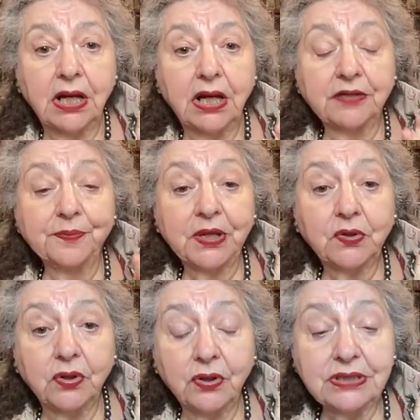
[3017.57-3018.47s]
And
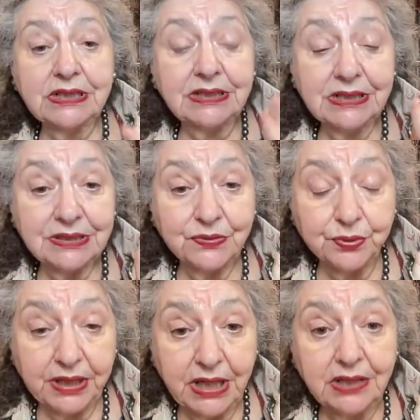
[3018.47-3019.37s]
because it is
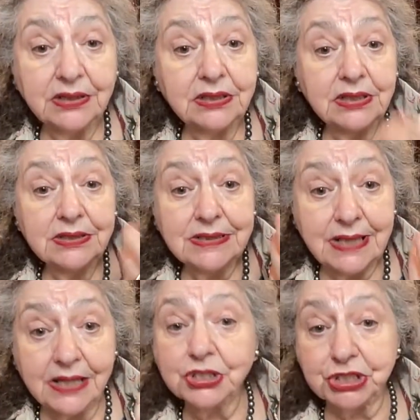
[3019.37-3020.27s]
created
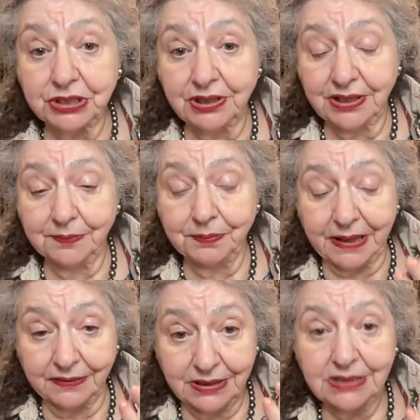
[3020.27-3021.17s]
intentionally
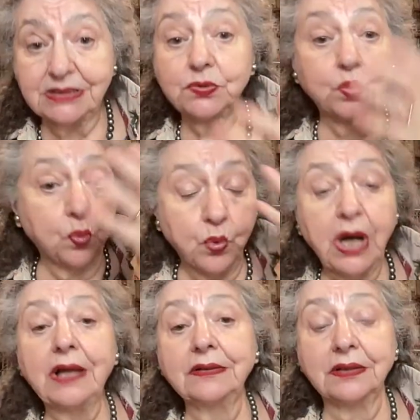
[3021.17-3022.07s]
by this
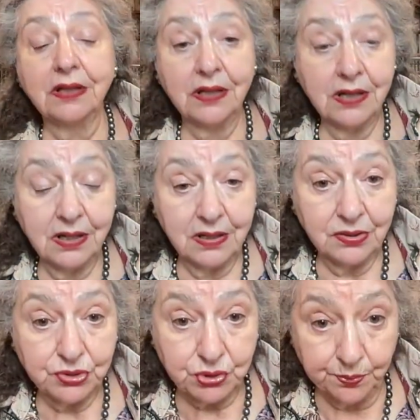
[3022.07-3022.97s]
one
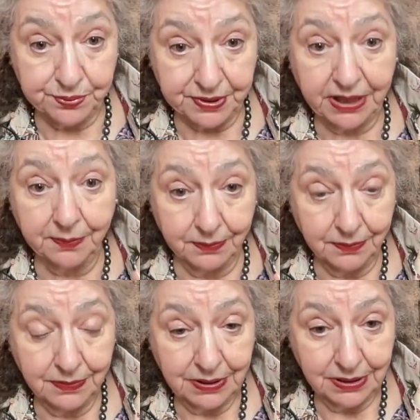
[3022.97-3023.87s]
supreme
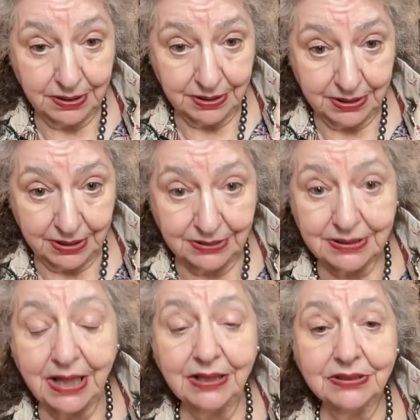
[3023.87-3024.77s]

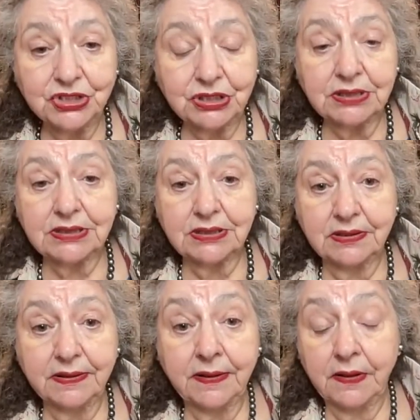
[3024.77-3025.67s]
intelligence,
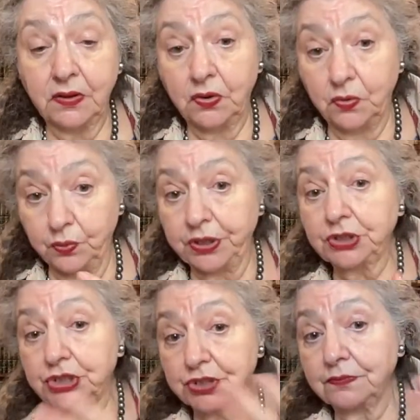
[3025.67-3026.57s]

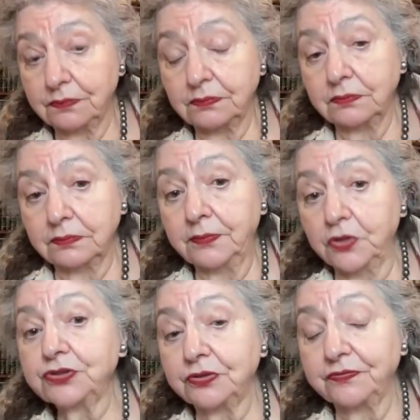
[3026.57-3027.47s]
which
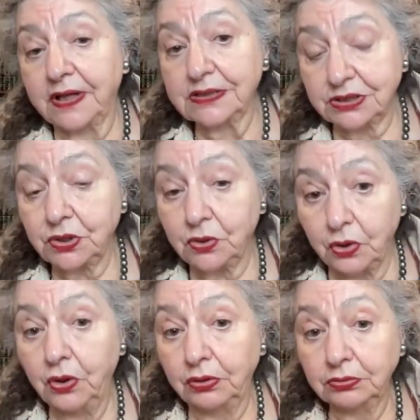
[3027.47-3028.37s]
most of us
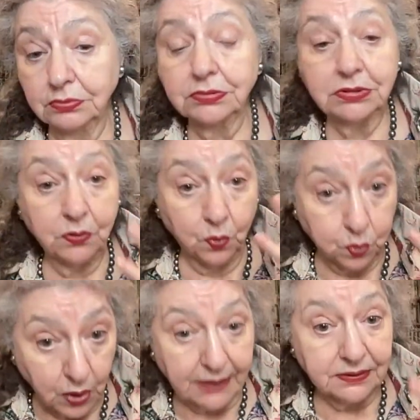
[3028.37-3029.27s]
call
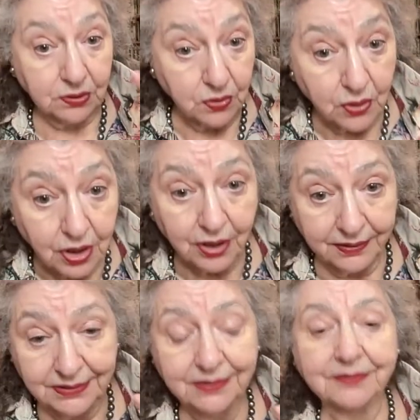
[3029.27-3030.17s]
one
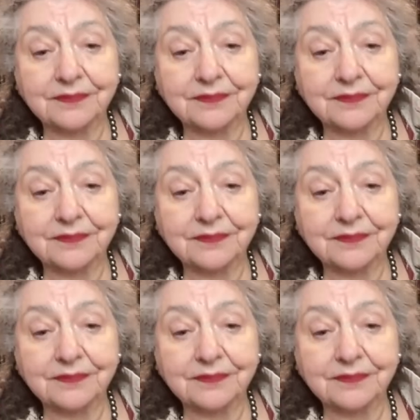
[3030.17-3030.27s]
God,